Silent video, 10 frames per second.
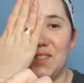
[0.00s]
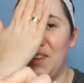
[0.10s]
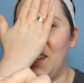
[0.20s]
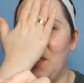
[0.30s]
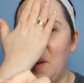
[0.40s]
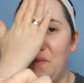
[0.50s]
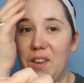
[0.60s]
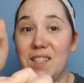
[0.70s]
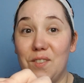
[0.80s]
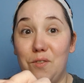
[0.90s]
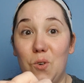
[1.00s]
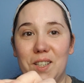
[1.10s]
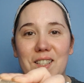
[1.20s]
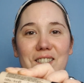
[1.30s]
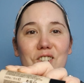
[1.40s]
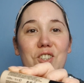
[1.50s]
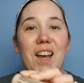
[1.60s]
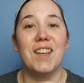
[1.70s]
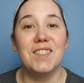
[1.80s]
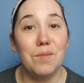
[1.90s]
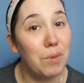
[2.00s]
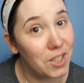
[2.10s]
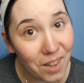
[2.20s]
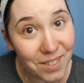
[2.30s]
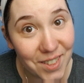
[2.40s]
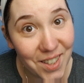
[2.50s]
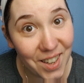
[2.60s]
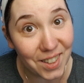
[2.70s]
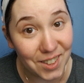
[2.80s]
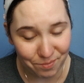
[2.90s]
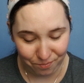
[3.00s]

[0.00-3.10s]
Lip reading: if I cover my face it focuses in on the item, but not today.